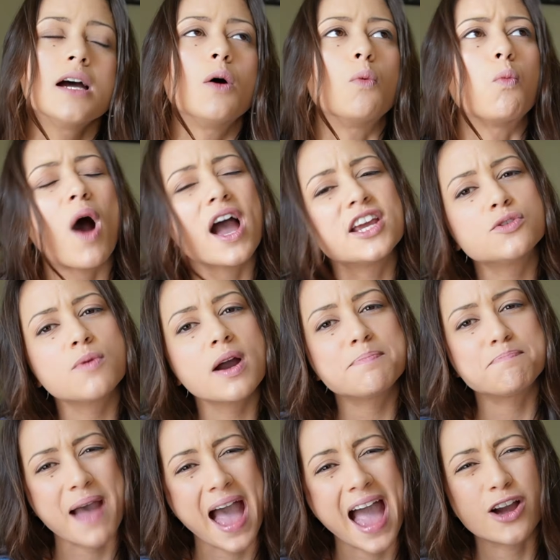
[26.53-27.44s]
Why do
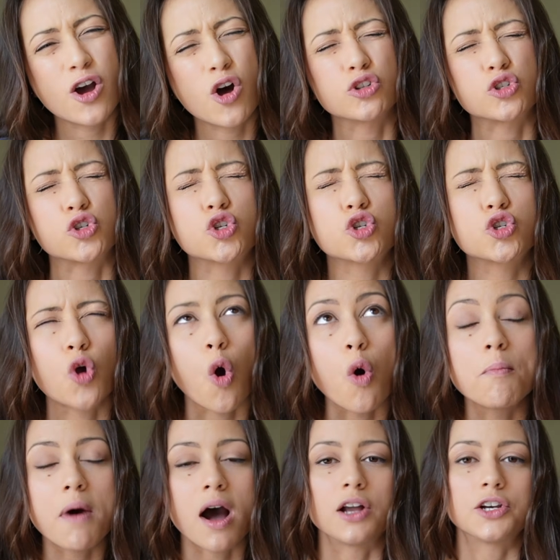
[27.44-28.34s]
I bang on
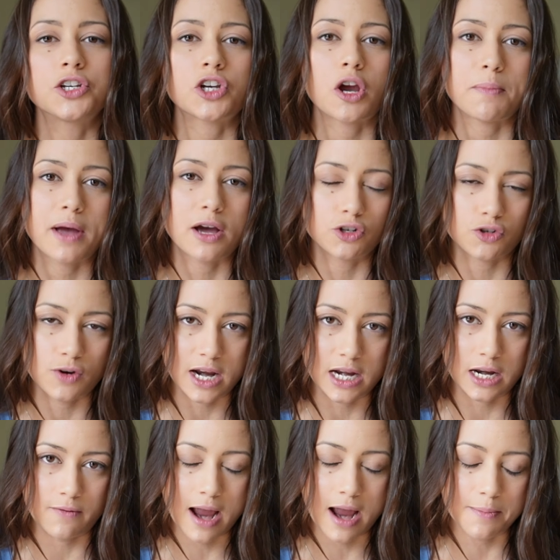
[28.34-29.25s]
so much about
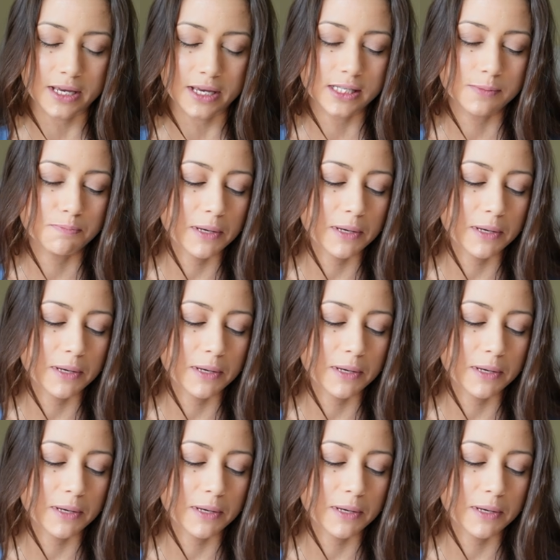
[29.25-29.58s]
training rabbits?